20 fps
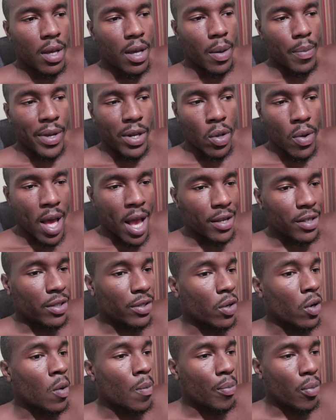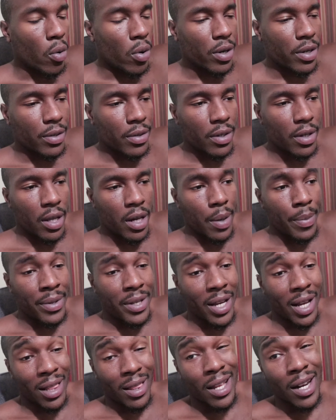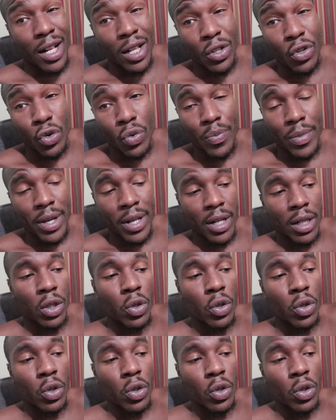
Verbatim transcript: Amino acids are important. And I've been taking a lot of glutamine.